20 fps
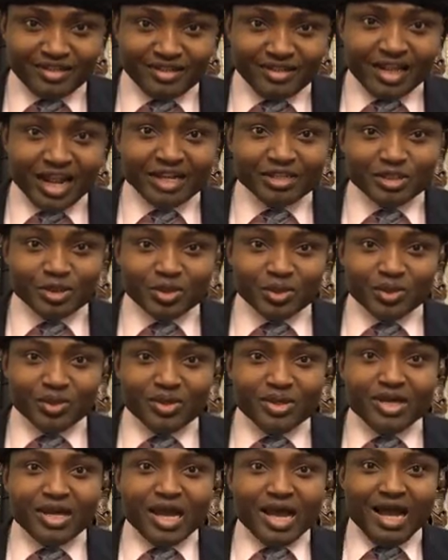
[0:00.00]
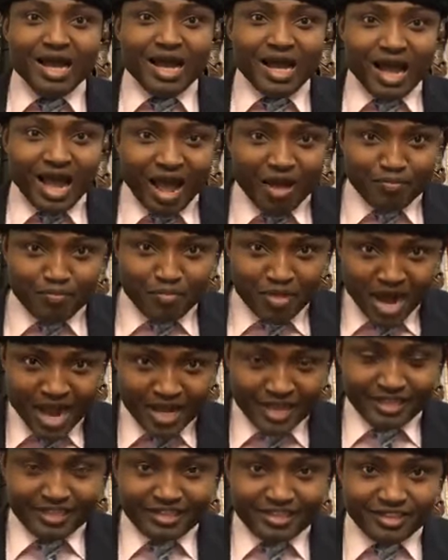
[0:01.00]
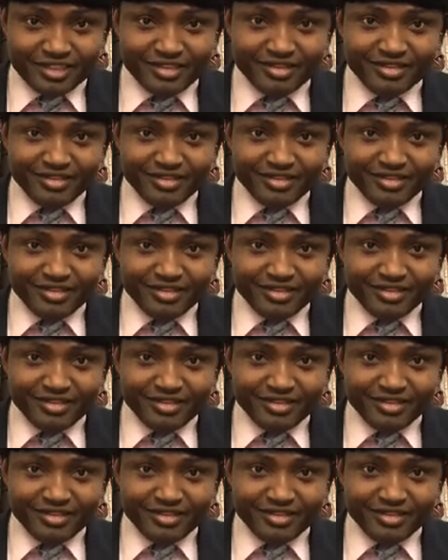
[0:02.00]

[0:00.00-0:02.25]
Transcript: than to abide